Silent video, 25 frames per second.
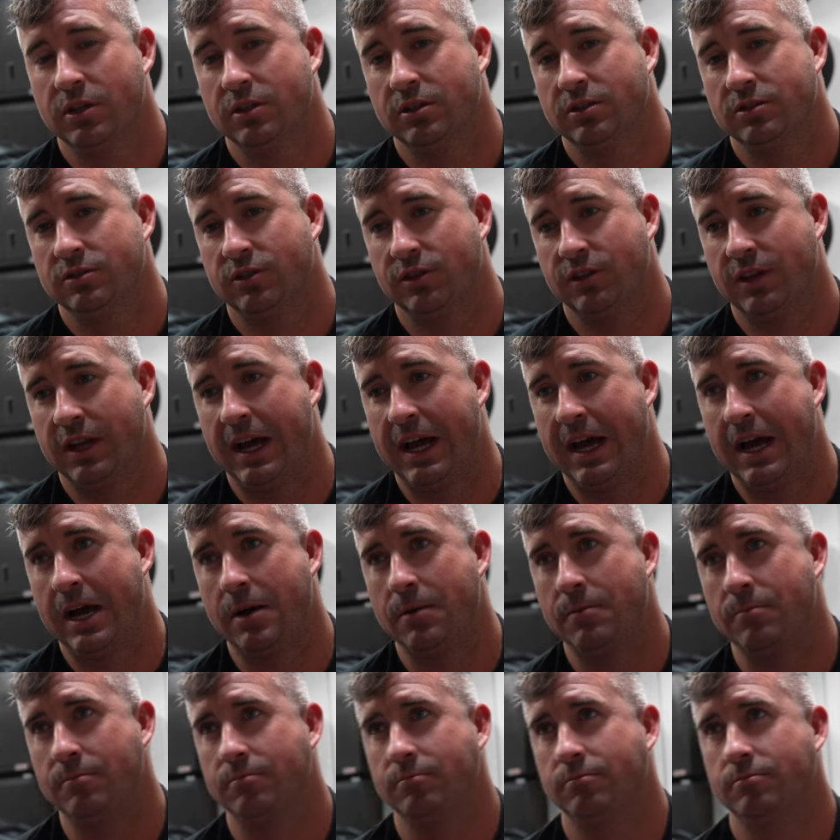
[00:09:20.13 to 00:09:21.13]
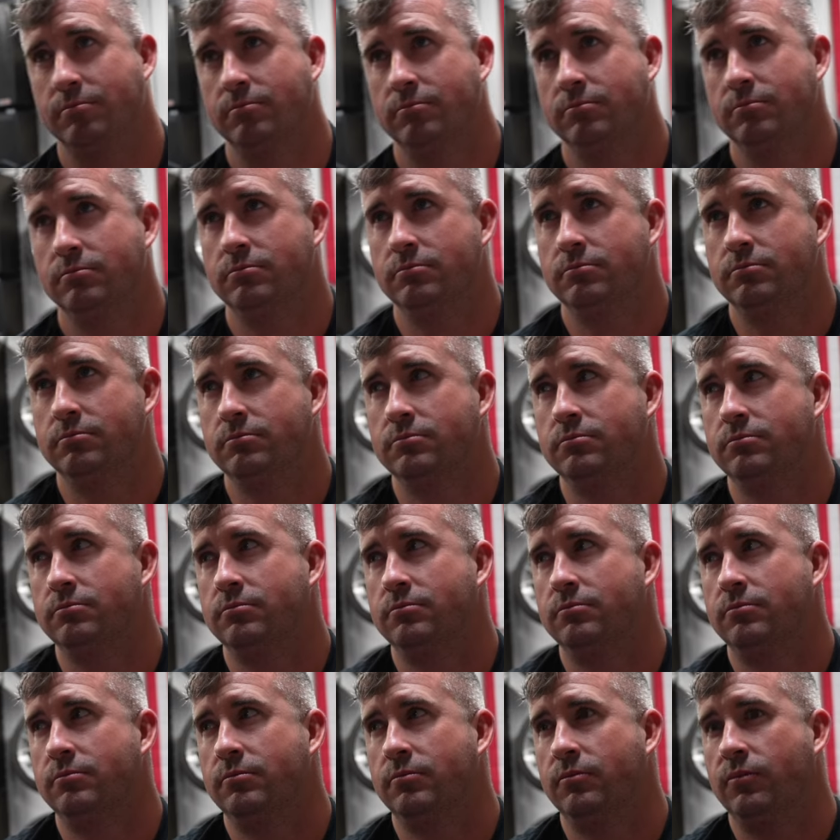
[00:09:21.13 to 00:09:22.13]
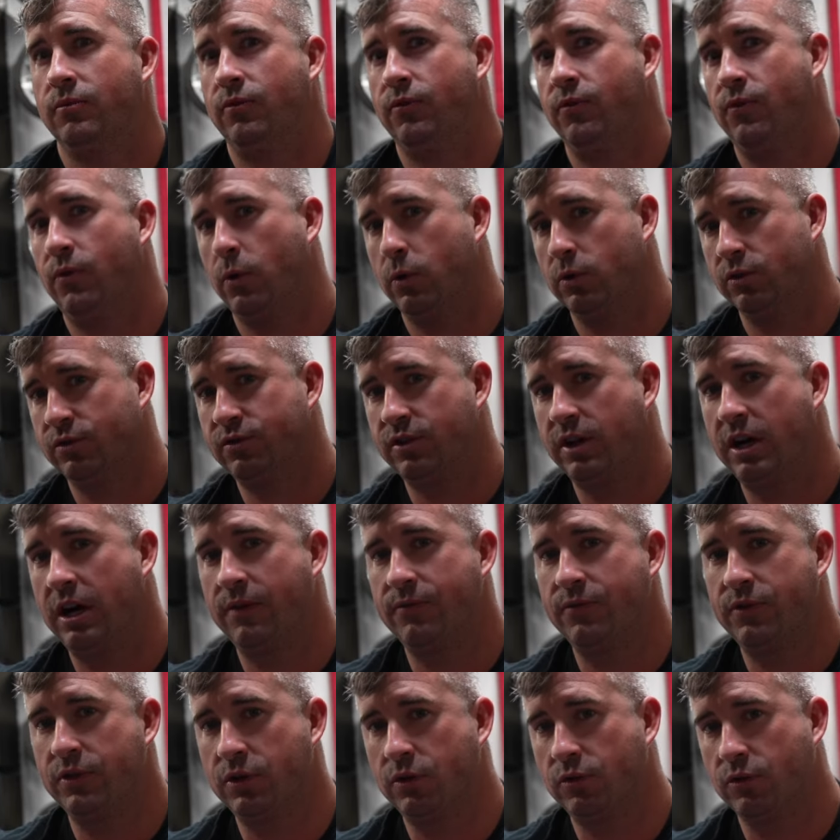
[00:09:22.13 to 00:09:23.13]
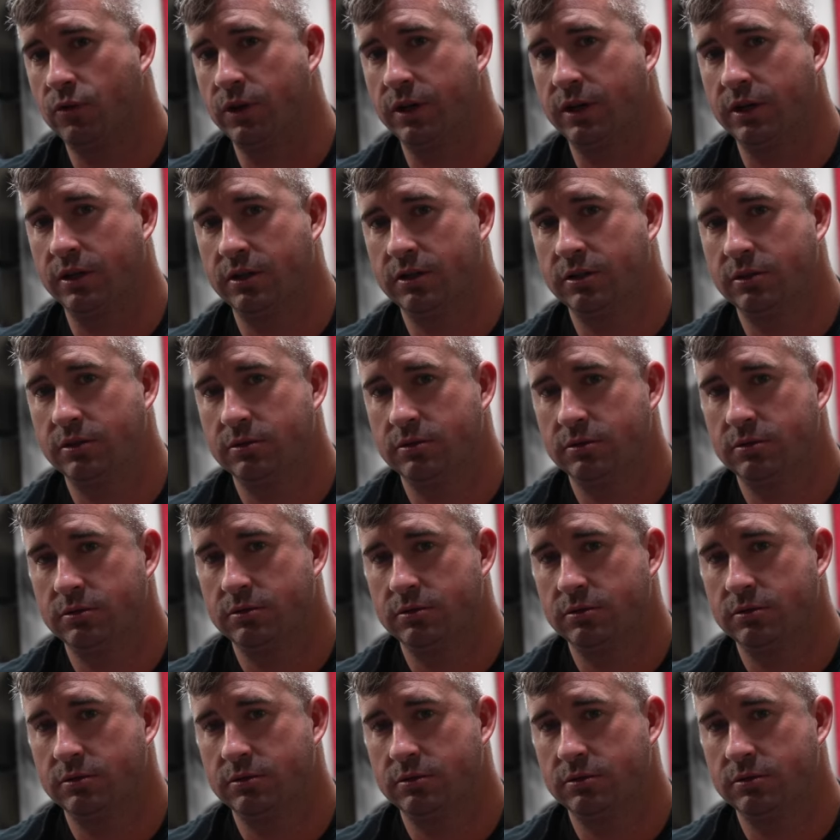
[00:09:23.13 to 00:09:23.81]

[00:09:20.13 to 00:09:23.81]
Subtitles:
So now I'm full soft in the rear.